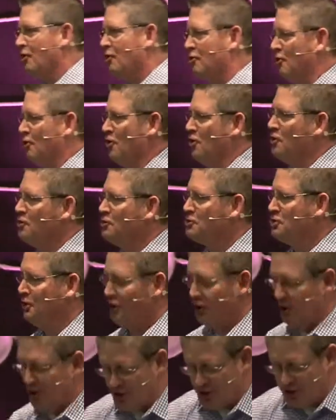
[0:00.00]
or girls
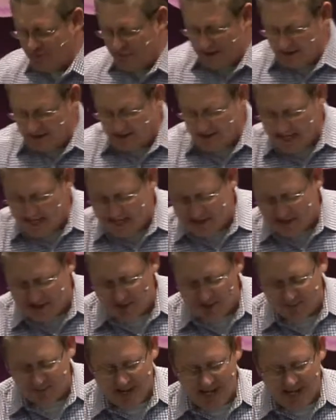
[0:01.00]
learn to be ladies